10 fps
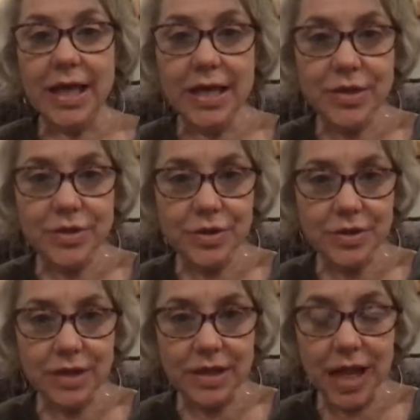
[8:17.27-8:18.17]
He
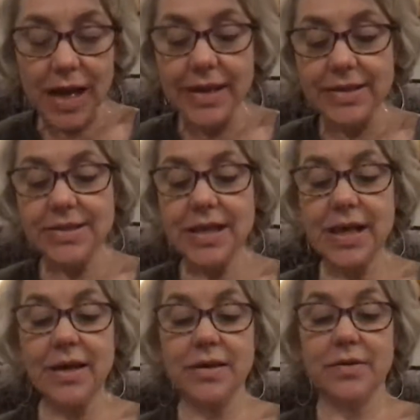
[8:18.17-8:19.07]
took the lion's
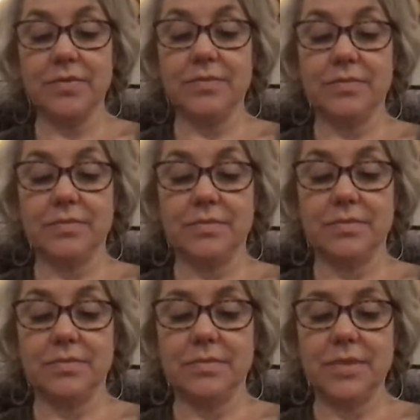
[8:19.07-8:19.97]
head.
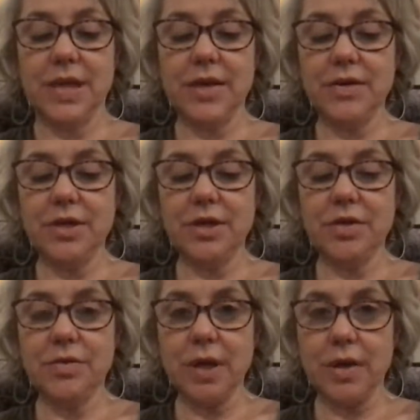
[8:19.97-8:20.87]
How do
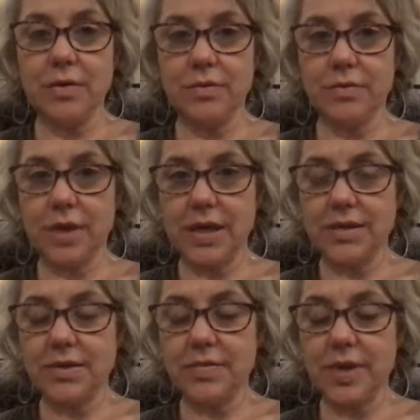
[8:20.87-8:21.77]
you know?
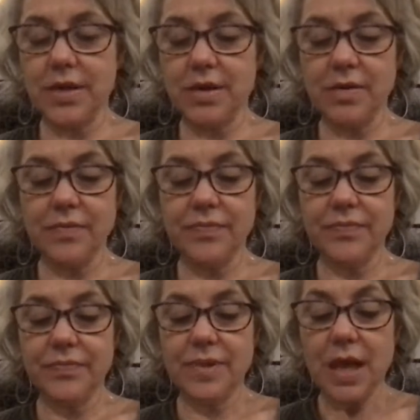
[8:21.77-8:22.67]
asked Amanda.
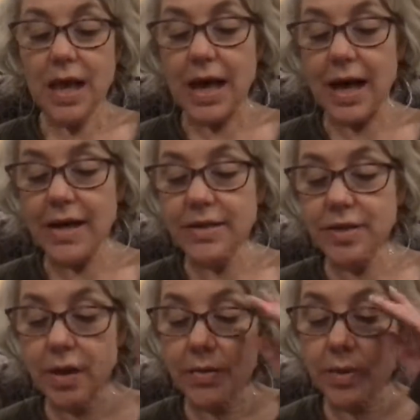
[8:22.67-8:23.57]
I
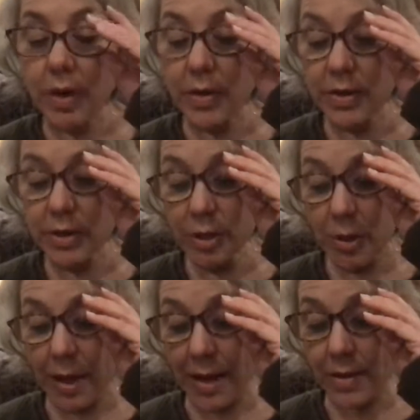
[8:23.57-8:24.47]
saw him go into
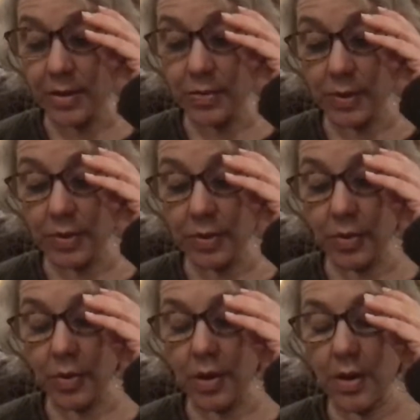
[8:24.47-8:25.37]
your house while you
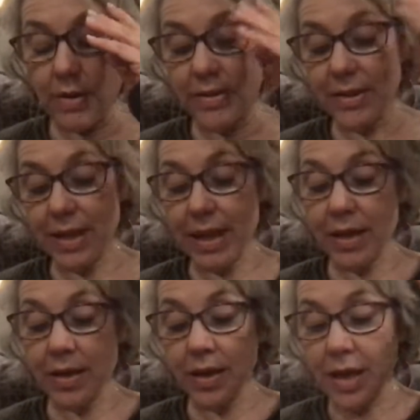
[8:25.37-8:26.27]
were gone, said
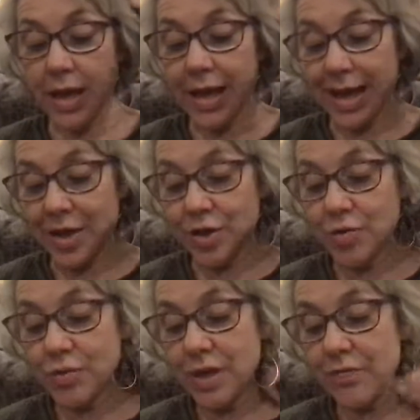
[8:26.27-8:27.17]
Anne, and
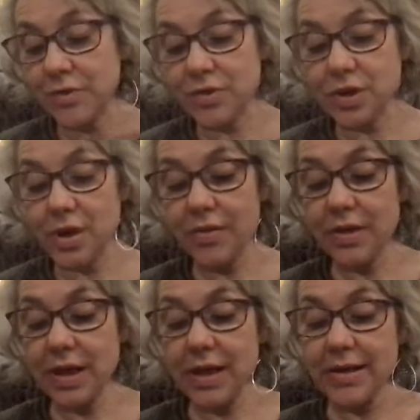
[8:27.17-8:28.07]
you never saw
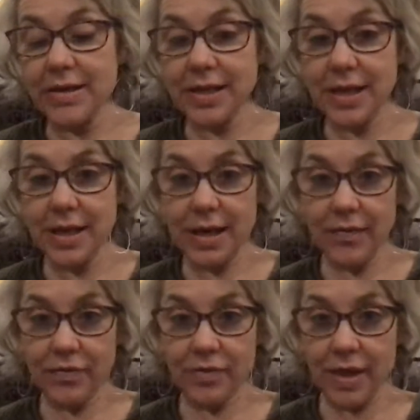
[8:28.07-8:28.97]
the lion's head
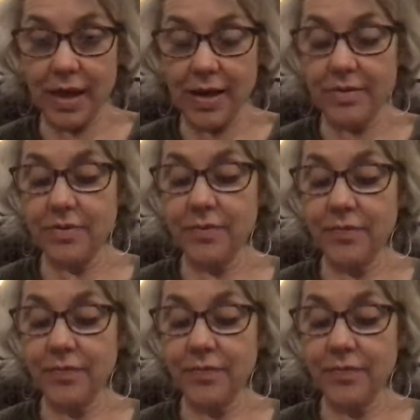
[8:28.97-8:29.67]
after that.